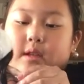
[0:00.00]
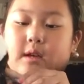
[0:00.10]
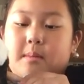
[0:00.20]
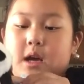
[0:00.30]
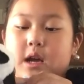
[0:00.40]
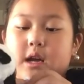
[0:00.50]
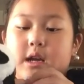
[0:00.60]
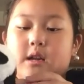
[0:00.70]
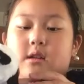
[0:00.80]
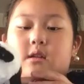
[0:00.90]
Come
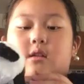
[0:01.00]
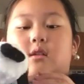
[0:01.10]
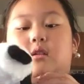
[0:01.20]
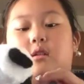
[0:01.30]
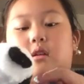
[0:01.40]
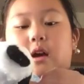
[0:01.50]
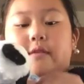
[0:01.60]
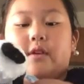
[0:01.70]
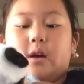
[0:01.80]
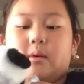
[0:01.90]
on.
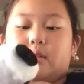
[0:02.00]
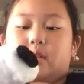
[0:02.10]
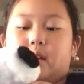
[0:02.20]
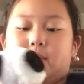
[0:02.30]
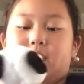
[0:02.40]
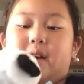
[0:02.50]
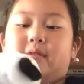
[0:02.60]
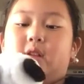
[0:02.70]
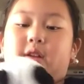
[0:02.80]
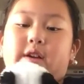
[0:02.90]
I forgot what's her name, so I
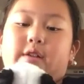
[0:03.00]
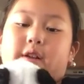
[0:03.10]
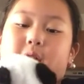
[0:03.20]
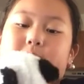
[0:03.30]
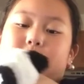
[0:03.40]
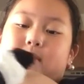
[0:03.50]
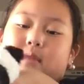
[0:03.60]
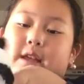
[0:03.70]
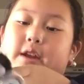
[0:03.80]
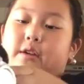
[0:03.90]
have to look at her name
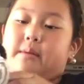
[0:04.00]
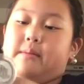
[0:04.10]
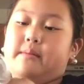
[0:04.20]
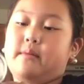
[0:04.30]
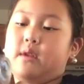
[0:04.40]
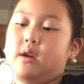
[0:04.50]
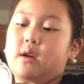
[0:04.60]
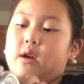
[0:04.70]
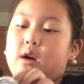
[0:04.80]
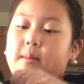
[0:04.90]
later.
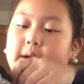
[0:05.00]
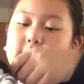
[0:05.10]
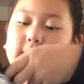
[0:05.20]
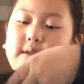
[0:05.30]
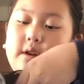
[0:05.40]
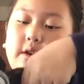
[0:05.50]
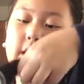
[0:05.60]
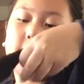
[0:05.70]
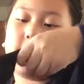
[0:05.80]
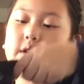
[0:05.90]
Oh my goodness. Her
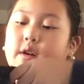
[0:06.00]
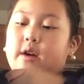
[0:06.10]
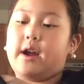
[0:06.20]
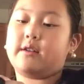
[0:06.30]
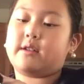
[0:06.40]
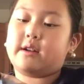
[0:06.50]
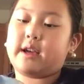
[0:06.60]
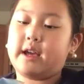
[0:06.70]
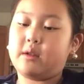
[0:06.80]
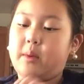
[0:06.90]
hair. Her hair is going
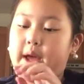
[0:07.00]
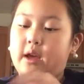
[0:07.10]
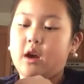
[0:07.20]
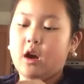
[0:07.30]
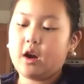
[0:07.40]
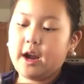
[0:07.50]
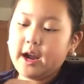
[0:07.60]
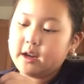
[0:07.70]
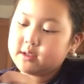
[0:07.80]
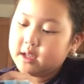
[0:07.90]
to get in the way. Her
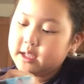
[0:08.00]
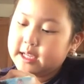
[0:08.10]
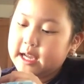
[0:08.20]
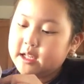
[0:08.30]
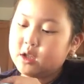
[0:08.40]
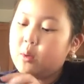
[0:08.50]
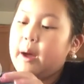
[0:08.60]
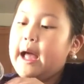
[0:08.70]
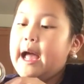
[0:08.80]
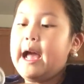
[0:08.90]
hair is going to get in the
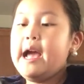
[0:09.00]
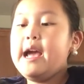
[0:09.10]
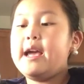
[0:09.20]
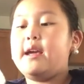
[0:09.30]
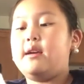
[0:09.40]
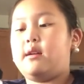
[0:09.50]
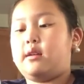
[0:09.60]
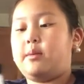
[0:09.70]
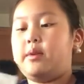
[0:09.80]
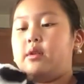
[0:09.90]
way.
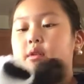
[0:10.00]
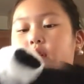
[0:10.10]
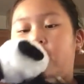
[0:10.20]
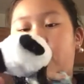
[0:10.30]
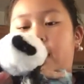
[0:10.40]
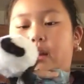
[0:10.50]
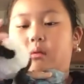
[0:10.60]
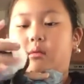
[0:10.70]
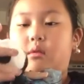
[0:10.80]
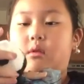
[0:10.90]
Can we turn her head?